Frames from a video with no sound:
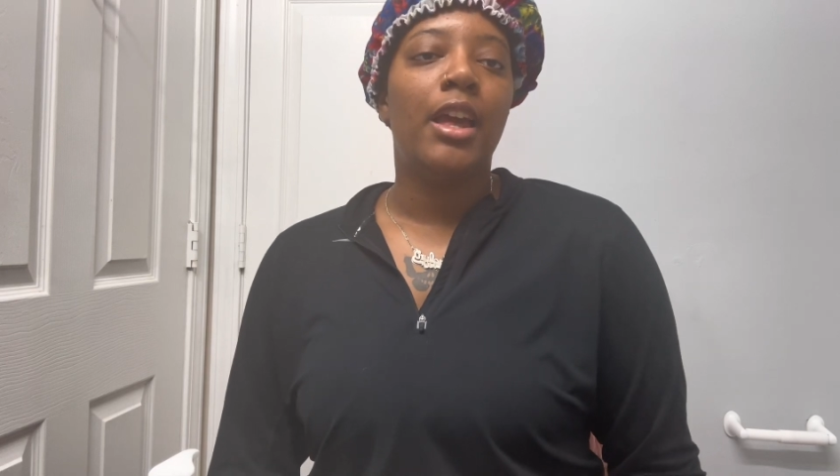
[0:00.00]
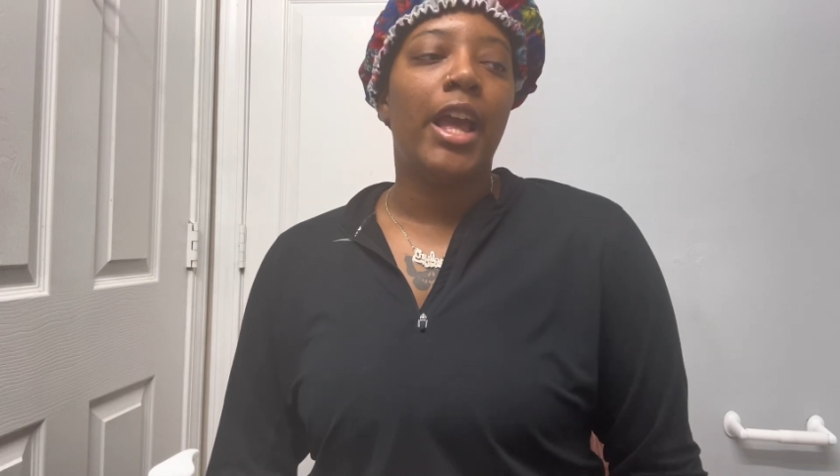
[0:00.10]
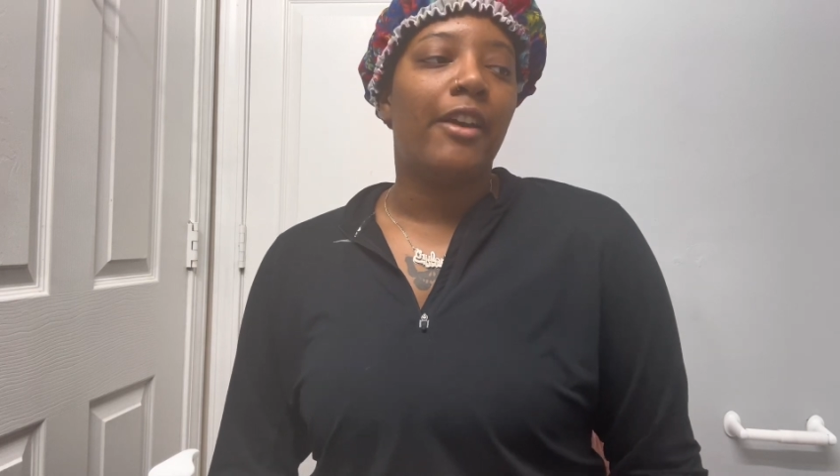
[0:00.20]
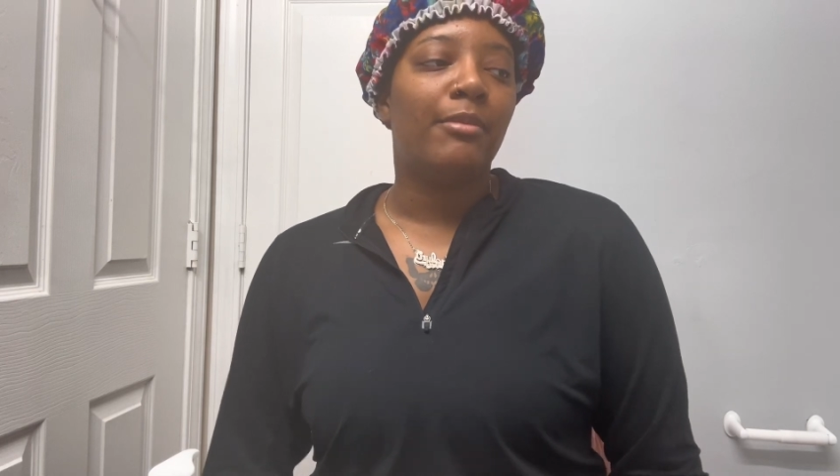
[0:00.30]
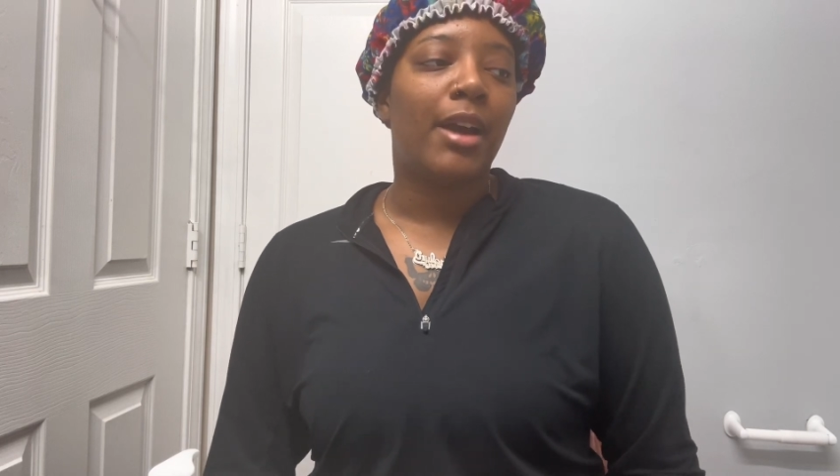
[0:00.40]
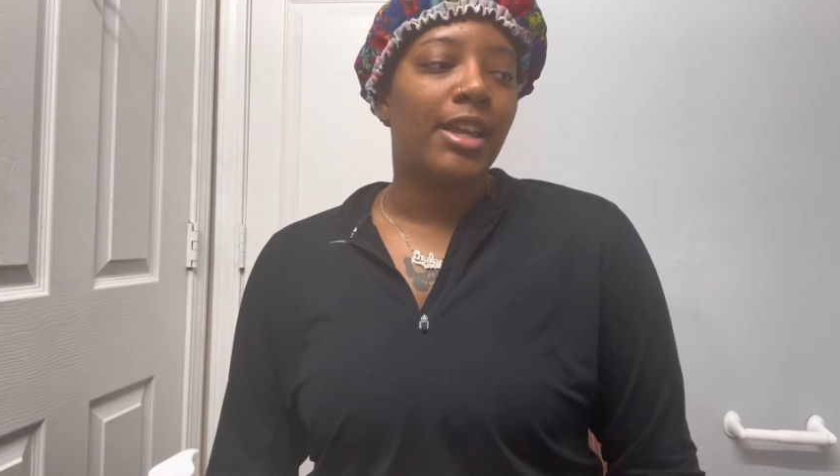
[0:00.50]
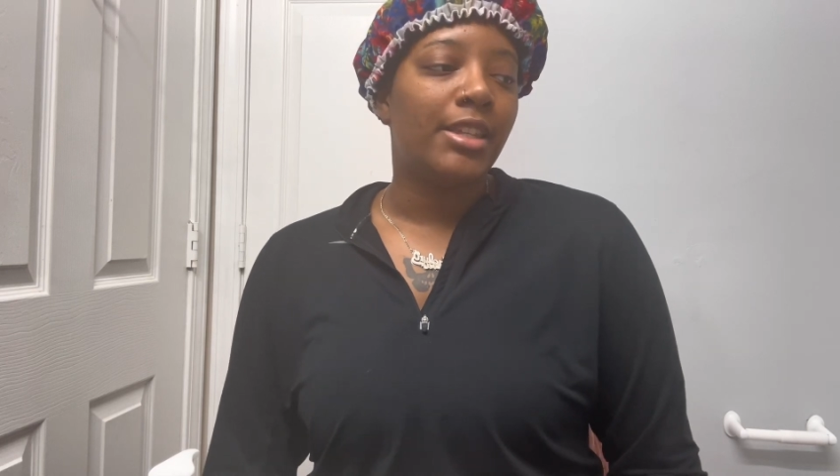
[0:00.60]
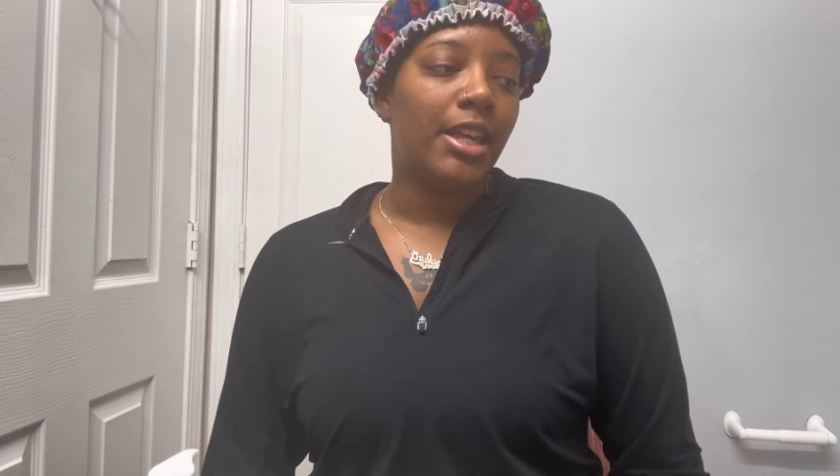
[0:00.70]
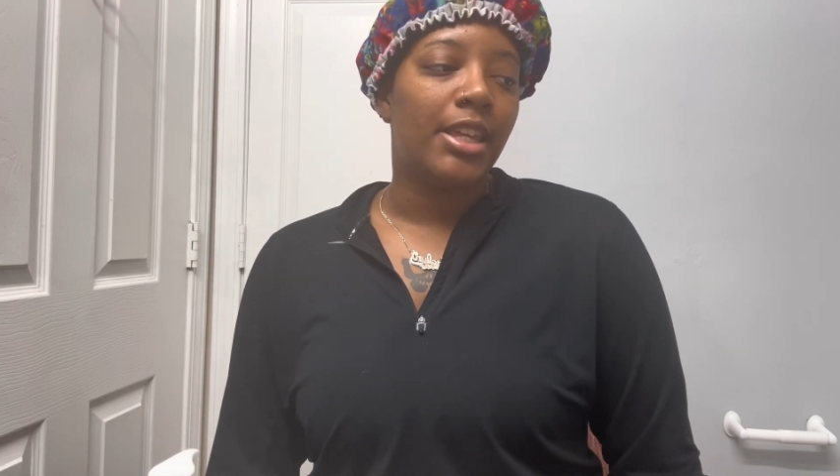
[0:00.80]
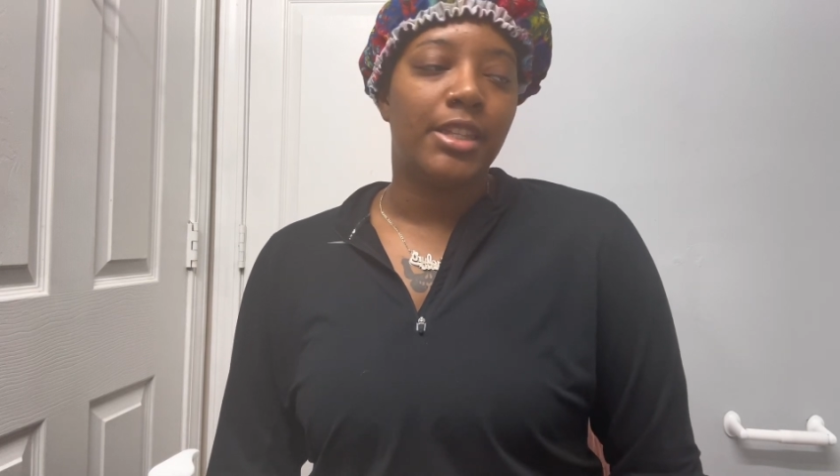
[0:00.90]
Everybody's
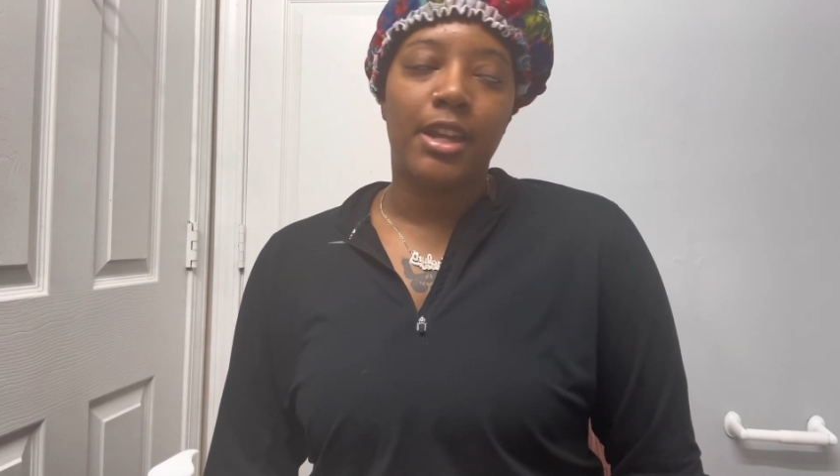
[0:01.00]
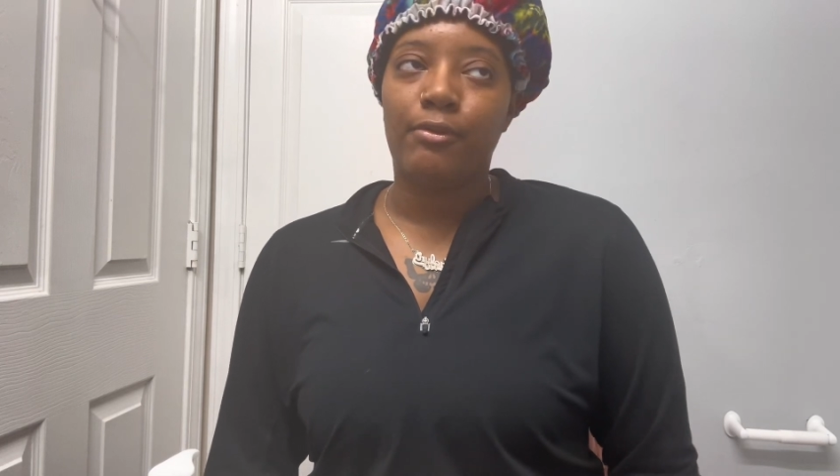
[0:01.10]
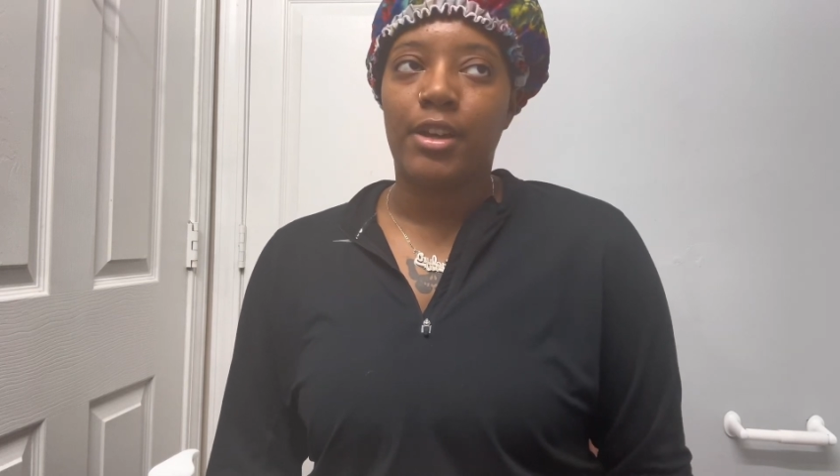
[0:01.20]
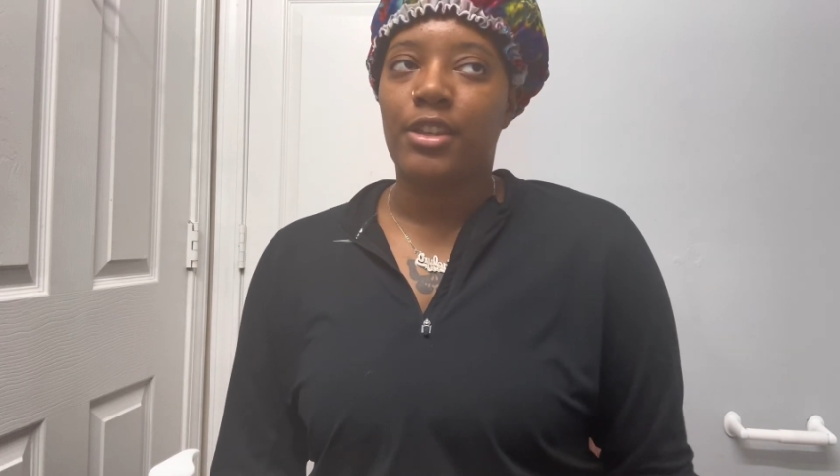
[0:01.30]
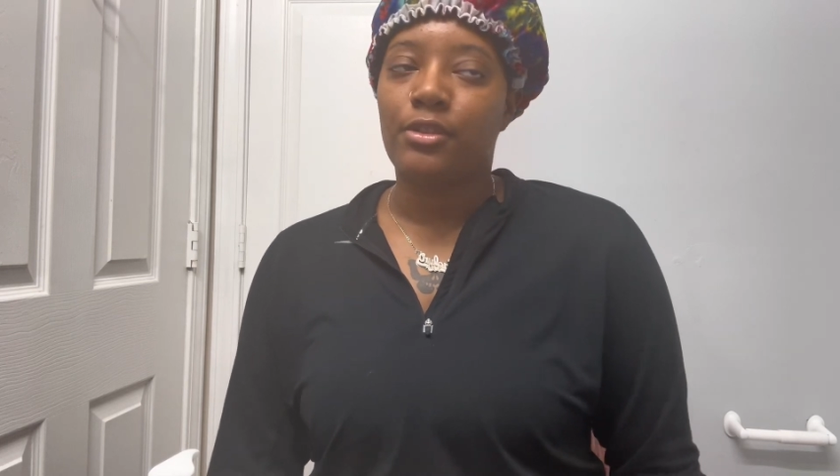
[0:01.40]
skin is different.